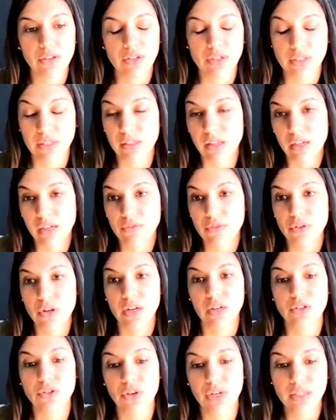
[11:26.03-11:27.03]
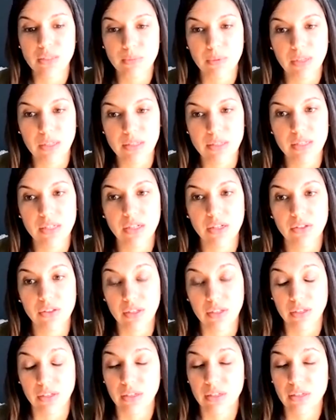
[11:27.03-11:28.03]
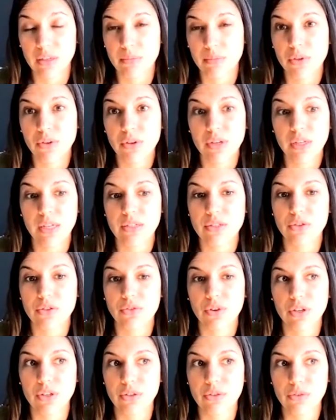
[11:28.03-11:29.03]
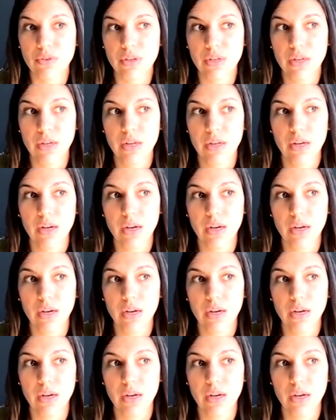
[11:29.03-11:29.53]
There is a lot of transplants here. The community has grown.